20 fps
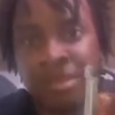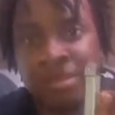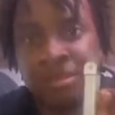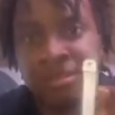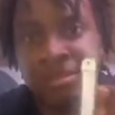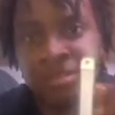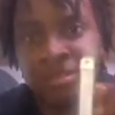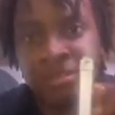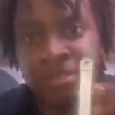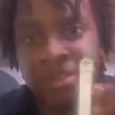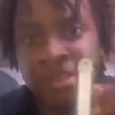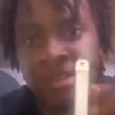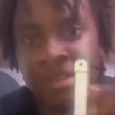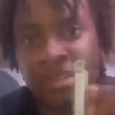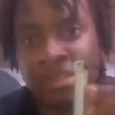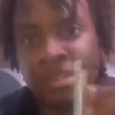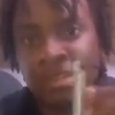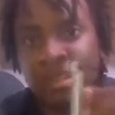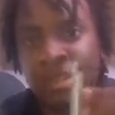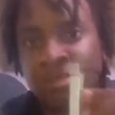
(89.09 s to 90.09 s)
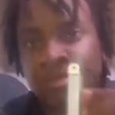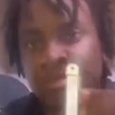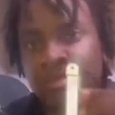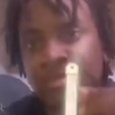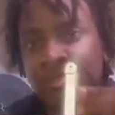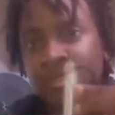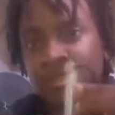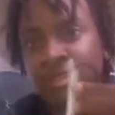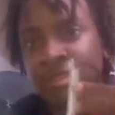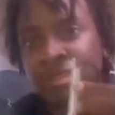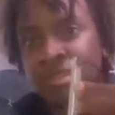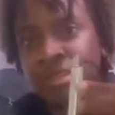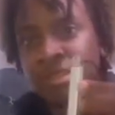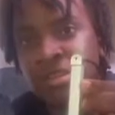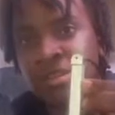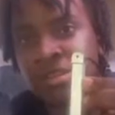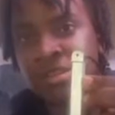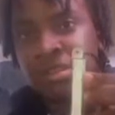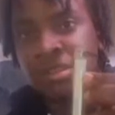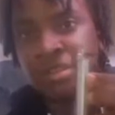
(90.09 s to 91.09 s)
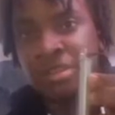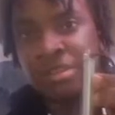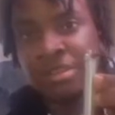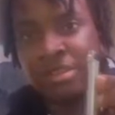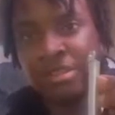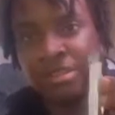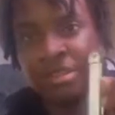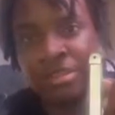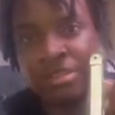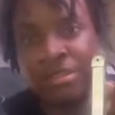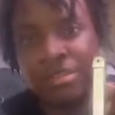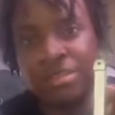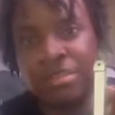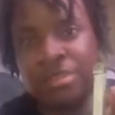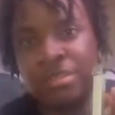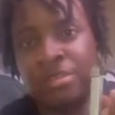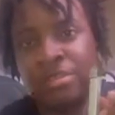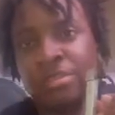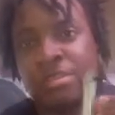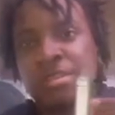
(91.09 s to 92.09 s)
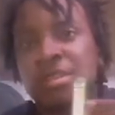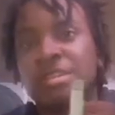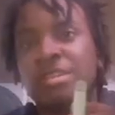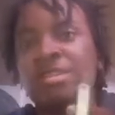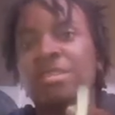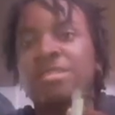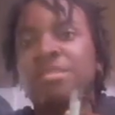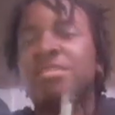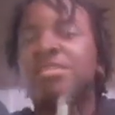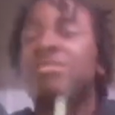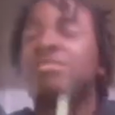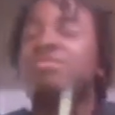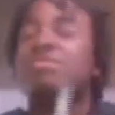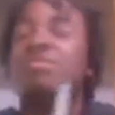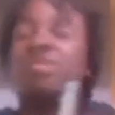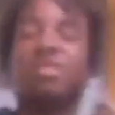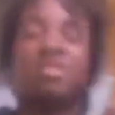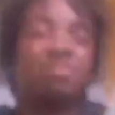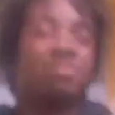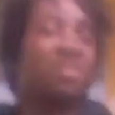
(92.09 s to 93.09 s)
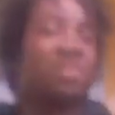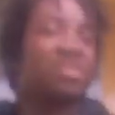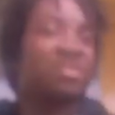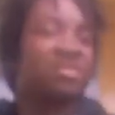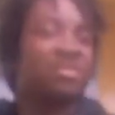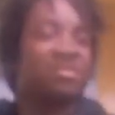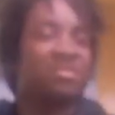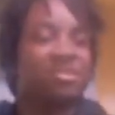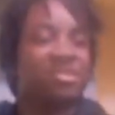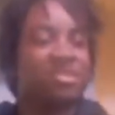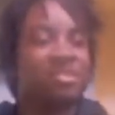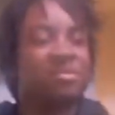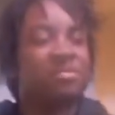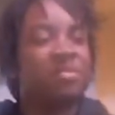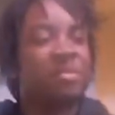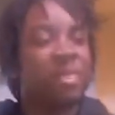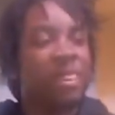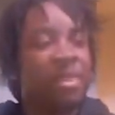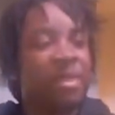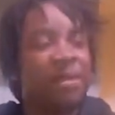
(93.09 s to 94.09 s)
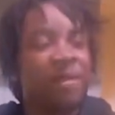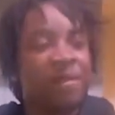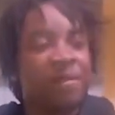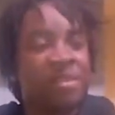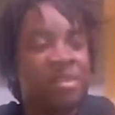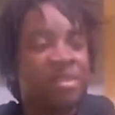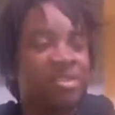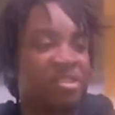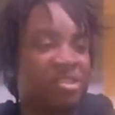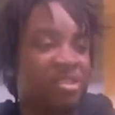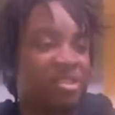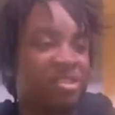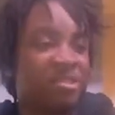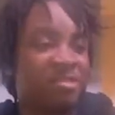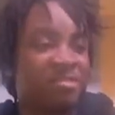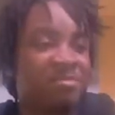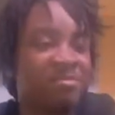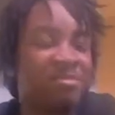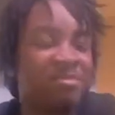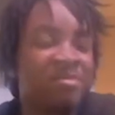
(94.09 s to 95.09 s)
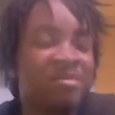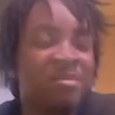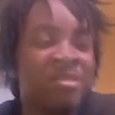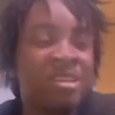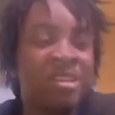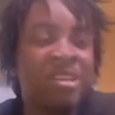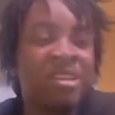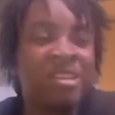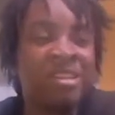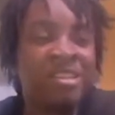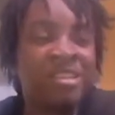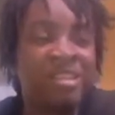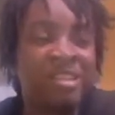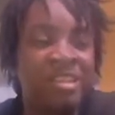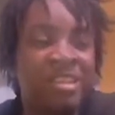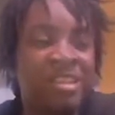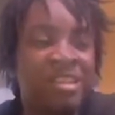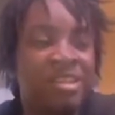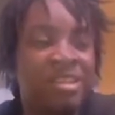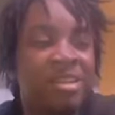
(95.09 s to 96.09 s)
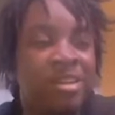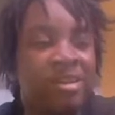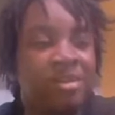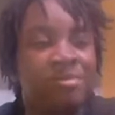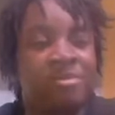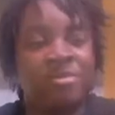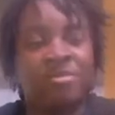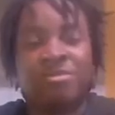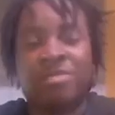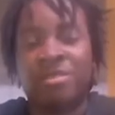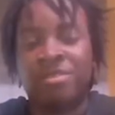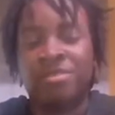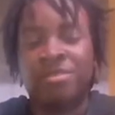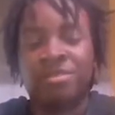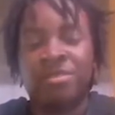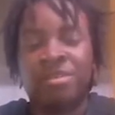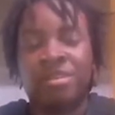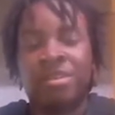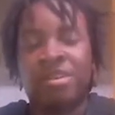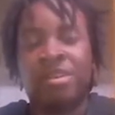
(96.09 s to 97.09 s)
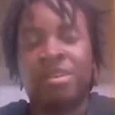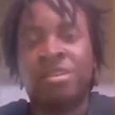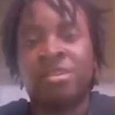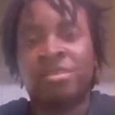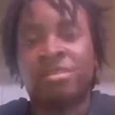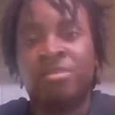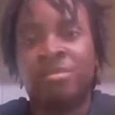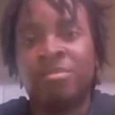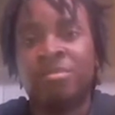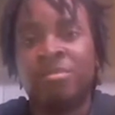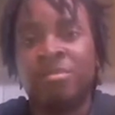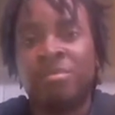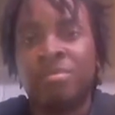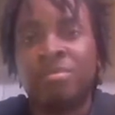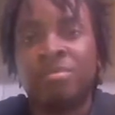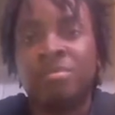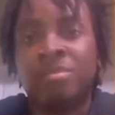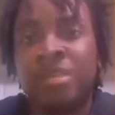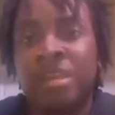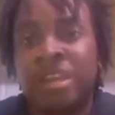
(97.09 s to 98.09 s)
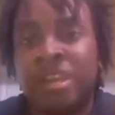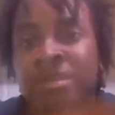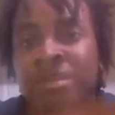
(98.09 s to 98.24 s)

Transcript: don't know why the camera's like glaring like that. It looks weird, but well. So the kit comes with a little black